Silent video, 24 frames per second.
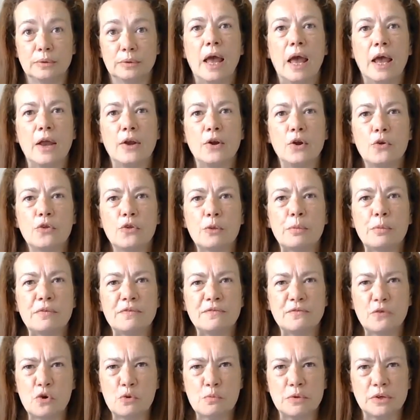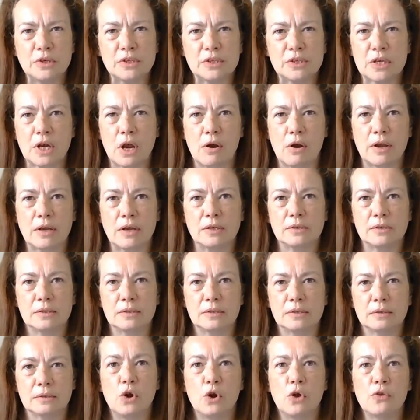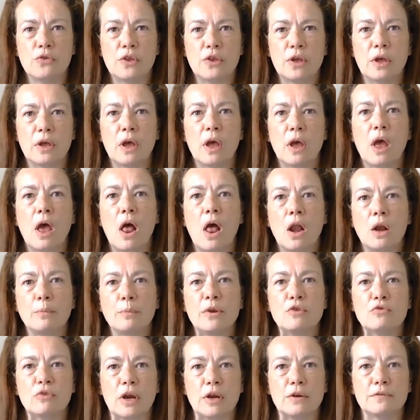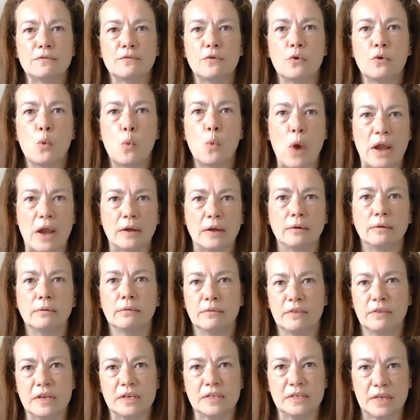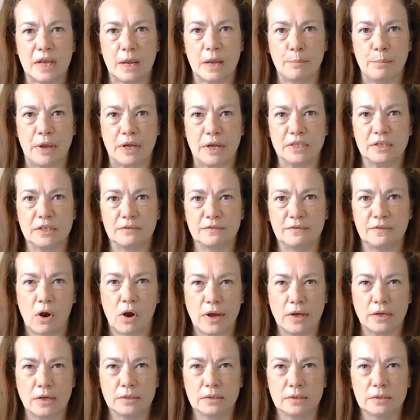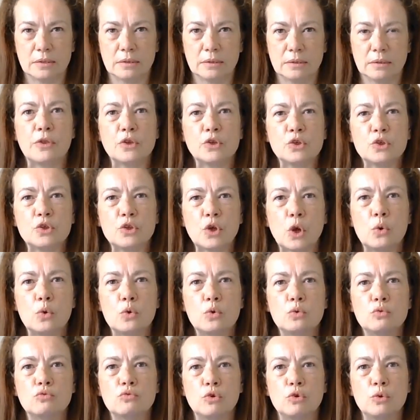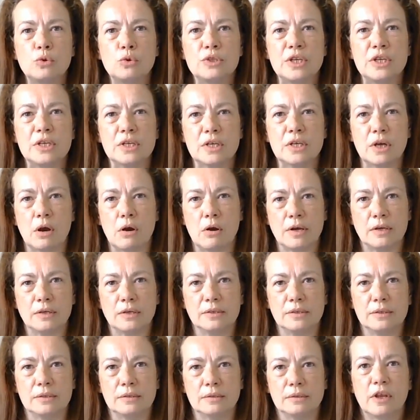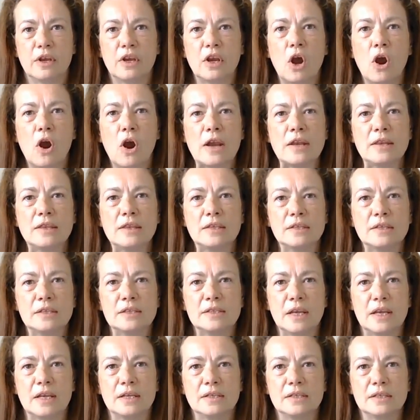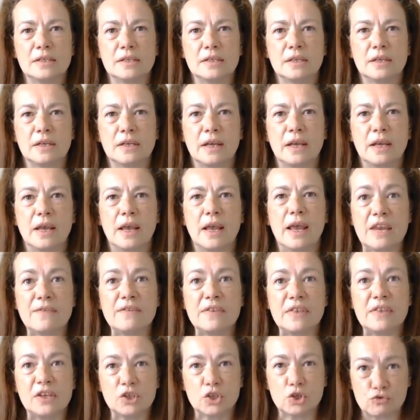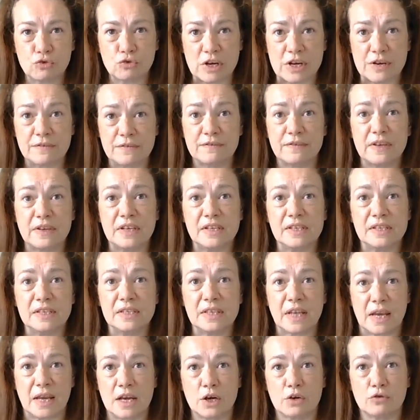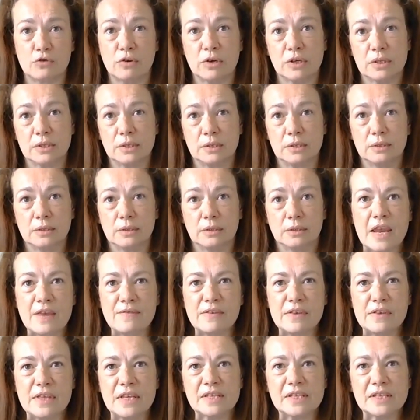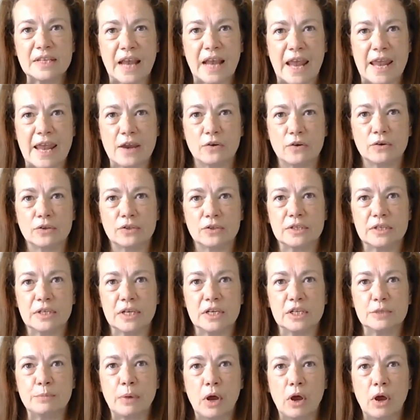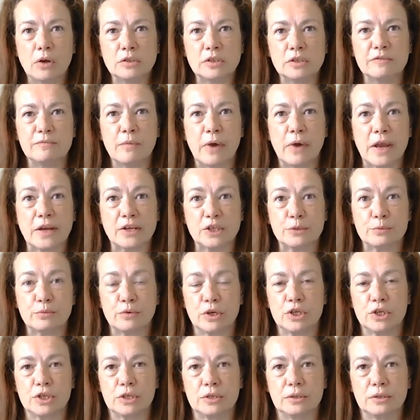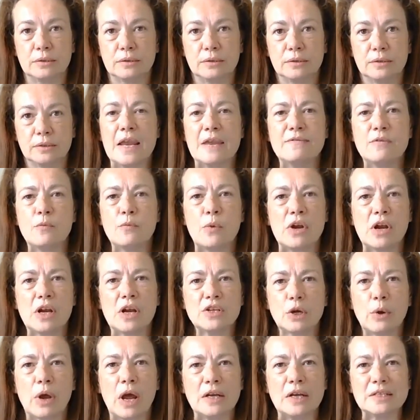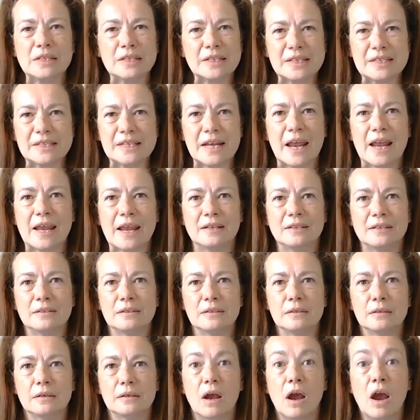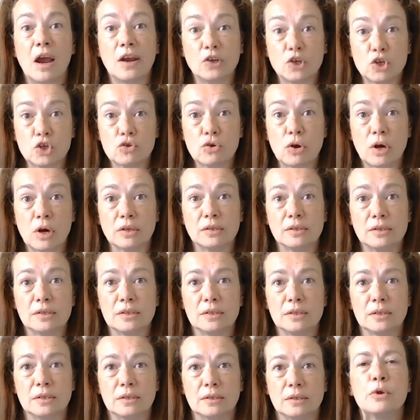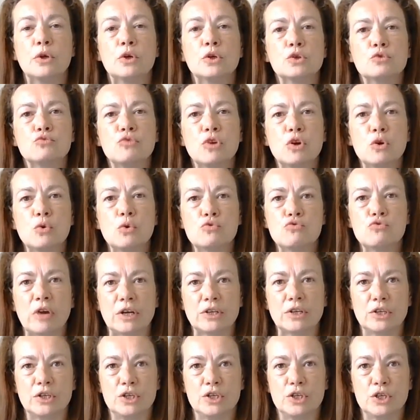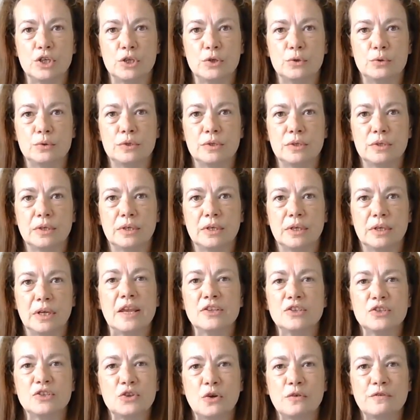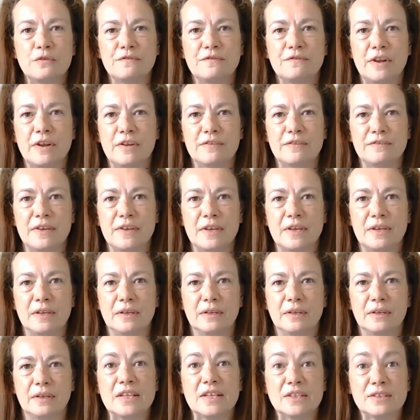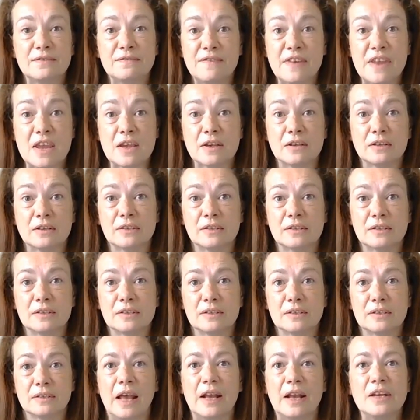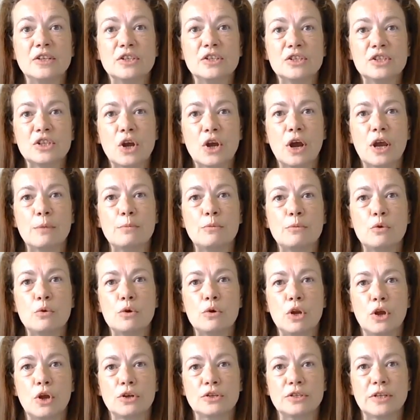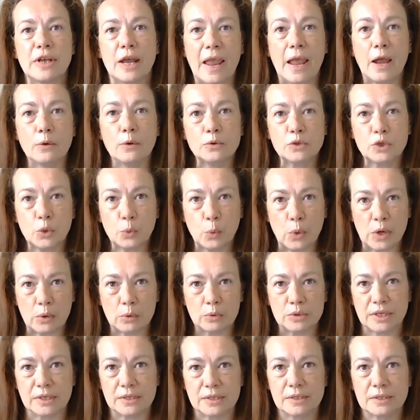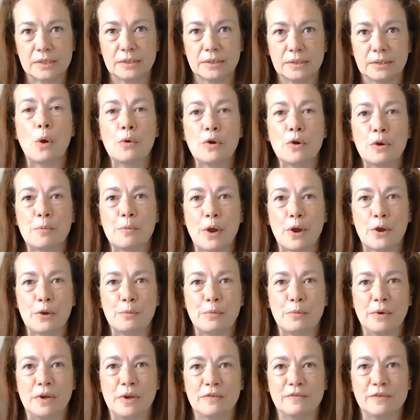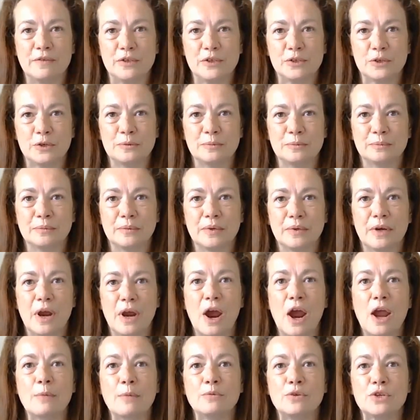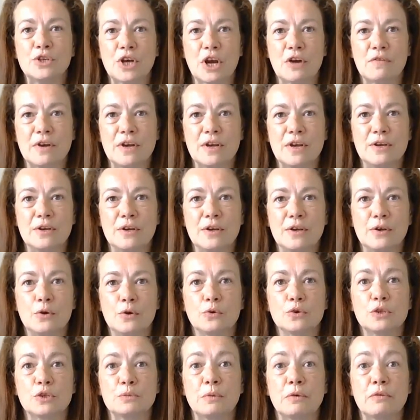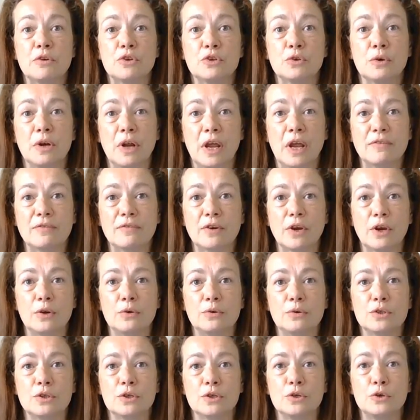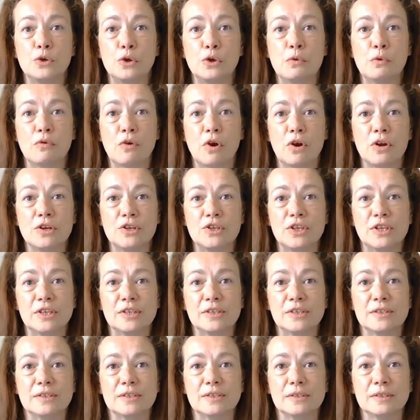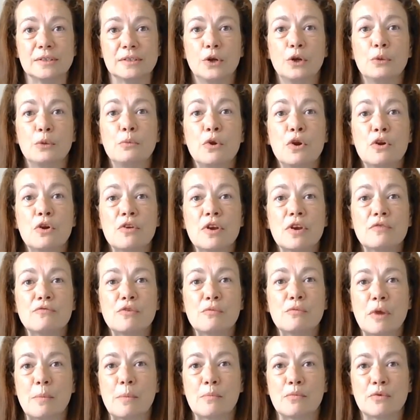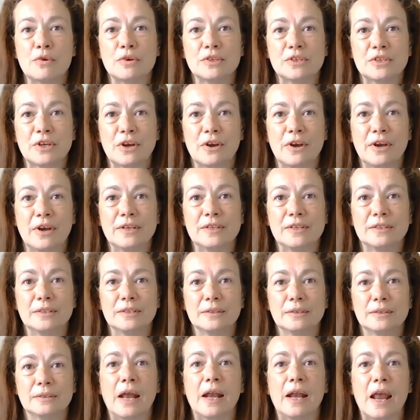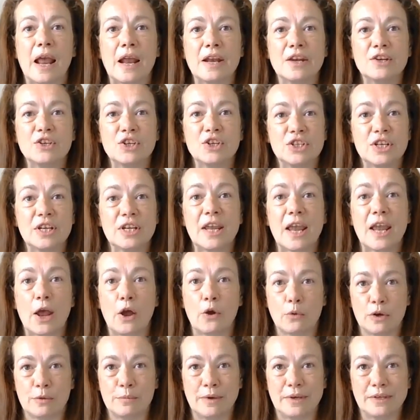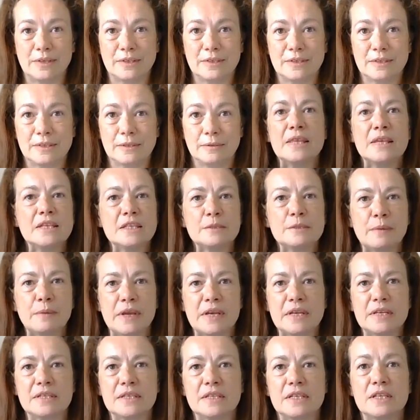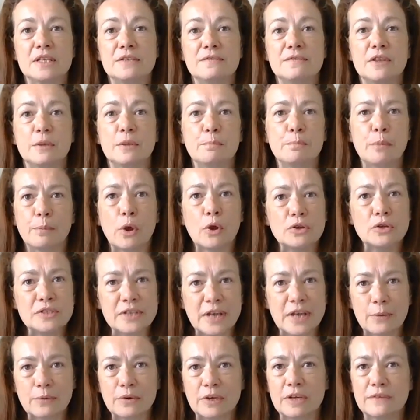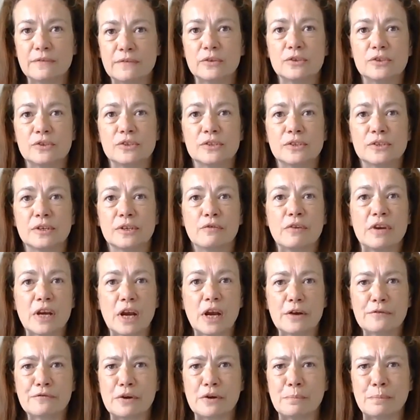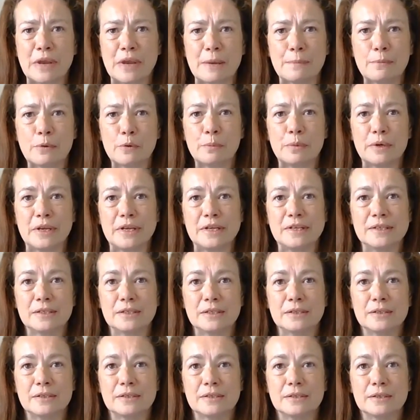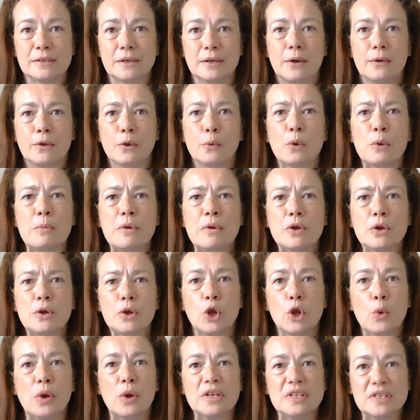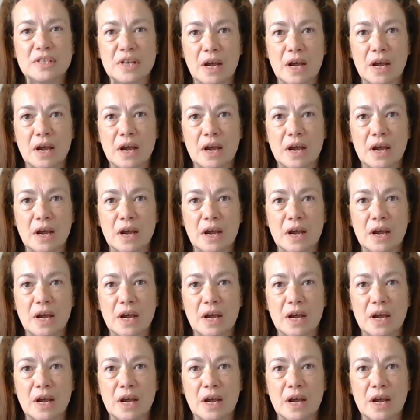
And not the performance kind, not the I'll be grateful when things get better kind, but the soul-rooted kind, the kind that says, even this grief is sacred, even this chaos is part of my expression, even when I don't understand, I trust. Because real gratitude, it's not fluffy, it's fierce, and it's time you learned how to wield it. Welcome home, beloved soul. I'm Cherry, your spiritual life coach, numerologist, Lemurian remembrance guide, an energetic alchemist. This space is for the burnt-out givers, the recovering people pleasers, the women who are